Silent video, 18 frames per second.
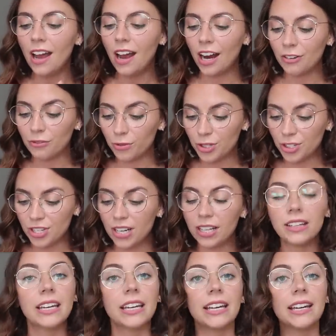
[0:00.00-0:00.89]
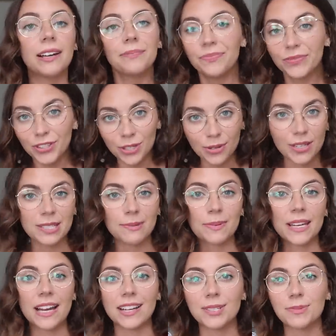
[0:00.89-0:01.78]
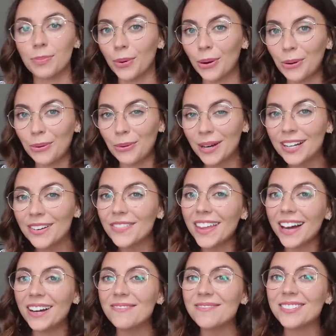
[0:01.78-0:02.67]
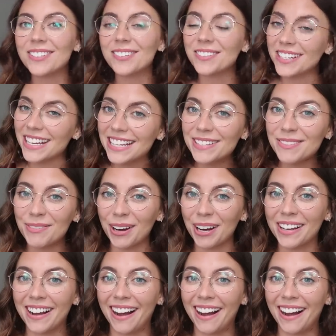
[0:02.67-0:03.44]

Unfortunately, USPS broke one of them, so she is very